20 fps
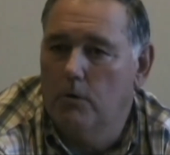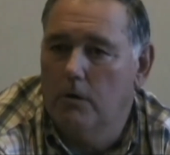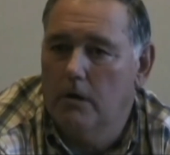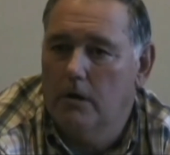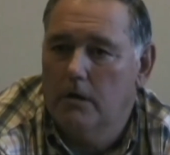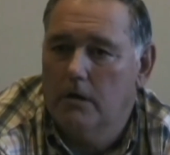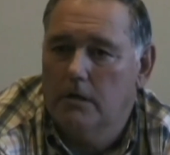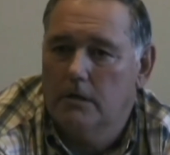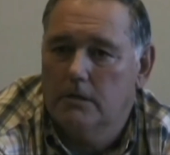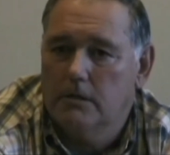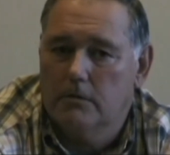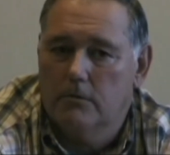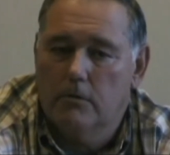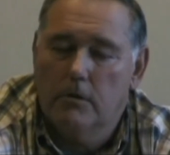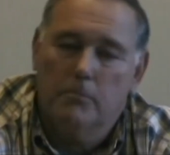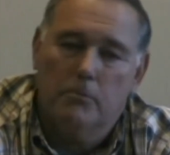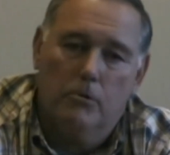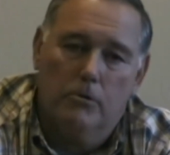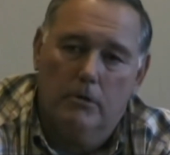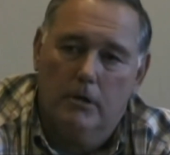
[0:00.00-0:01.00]
And he said, well,
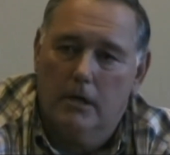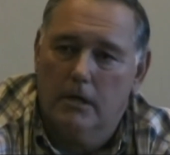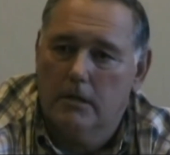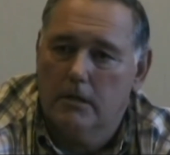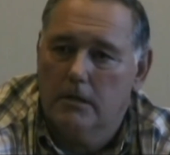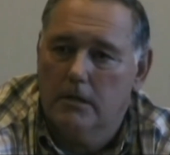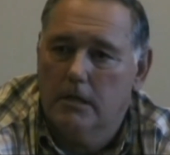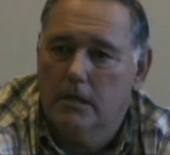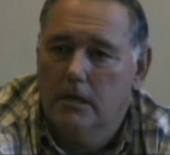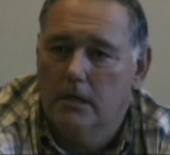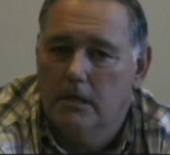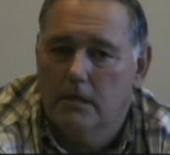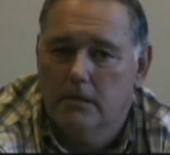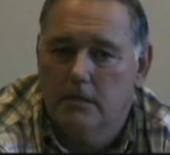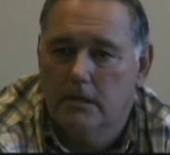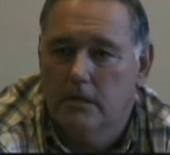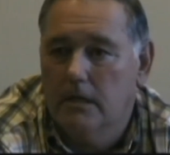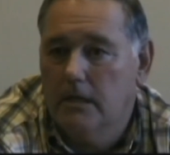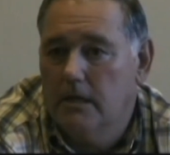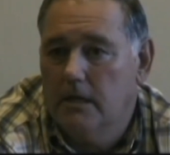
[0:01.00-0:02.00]
I'm going down the T, and I
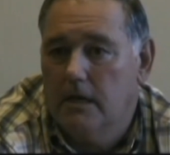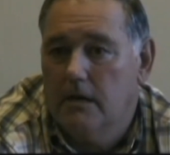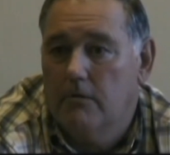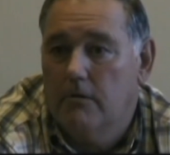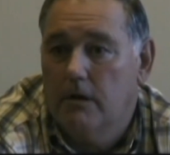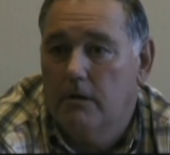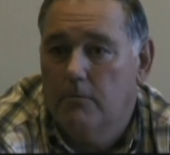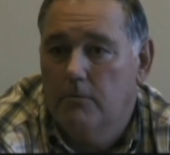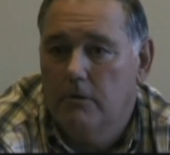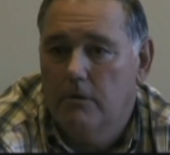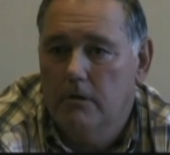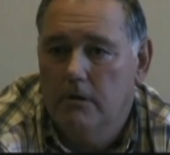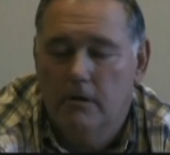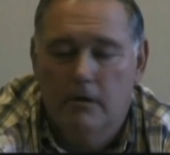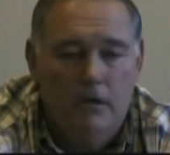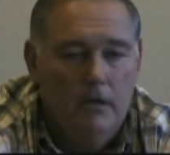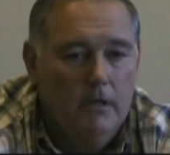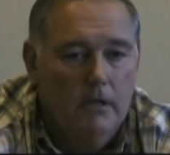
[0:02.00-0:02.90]
said, hey, can I ride with you?